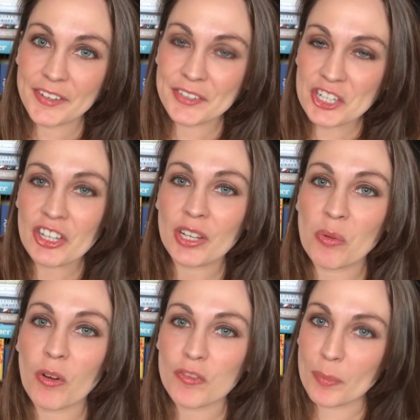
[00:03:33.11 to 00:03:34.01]
of Virginia
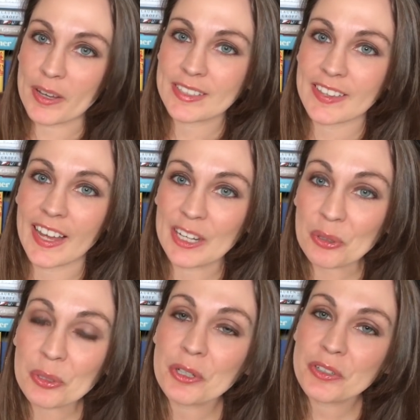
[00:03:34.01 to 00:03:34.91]
Woolf books that I
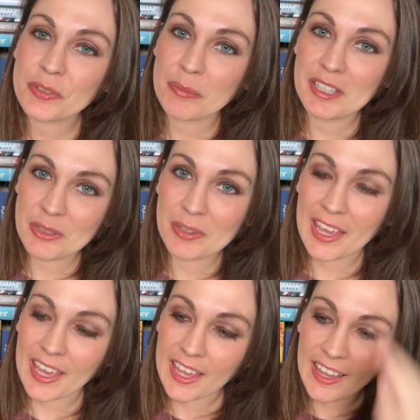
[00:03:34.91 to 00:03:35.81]
ordered from the
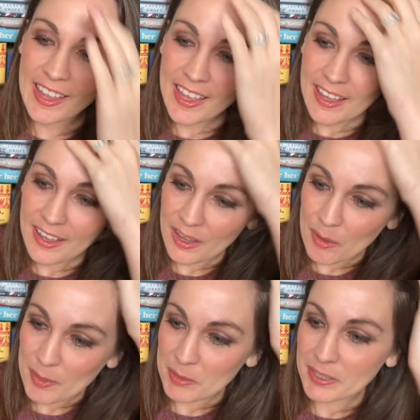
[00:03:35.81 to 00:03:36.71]
UK
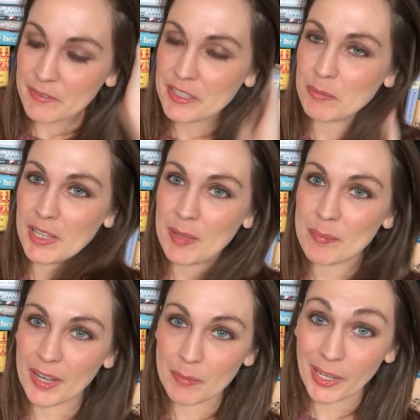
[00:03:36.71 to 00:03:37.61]
um, and it was given to me
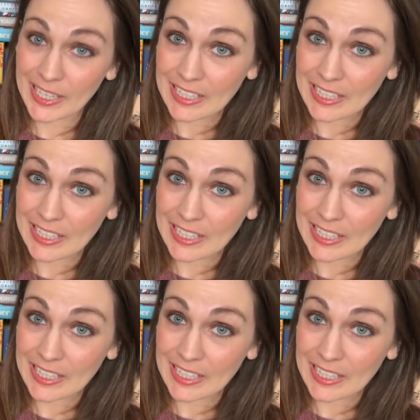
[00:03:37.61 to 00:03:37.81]
by my